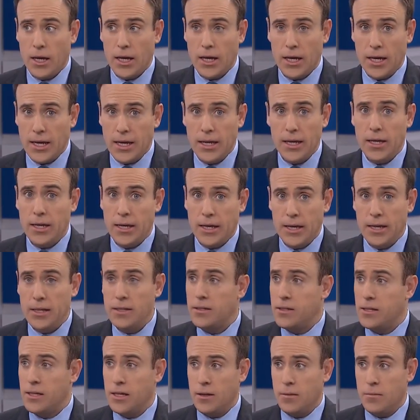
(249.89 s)
he
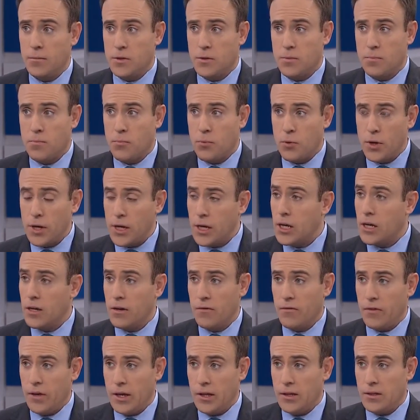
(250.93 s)
seems pretty
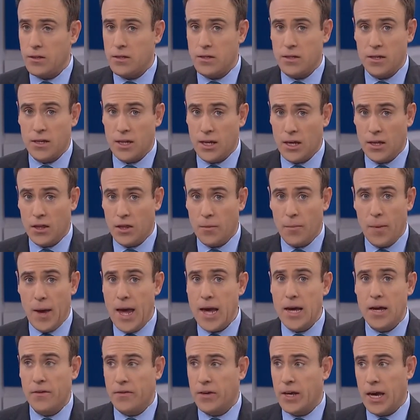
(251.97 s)
convinced that the
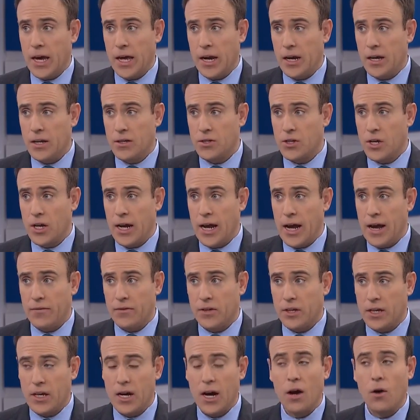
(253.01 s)
Bank of Canada is going to
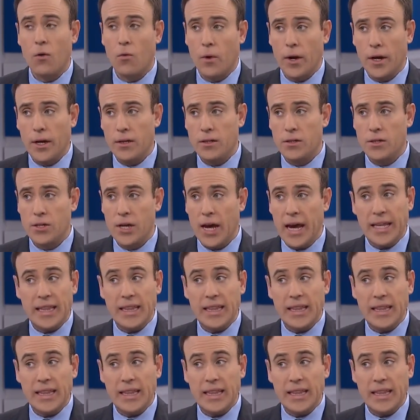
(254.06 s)
have to cut rates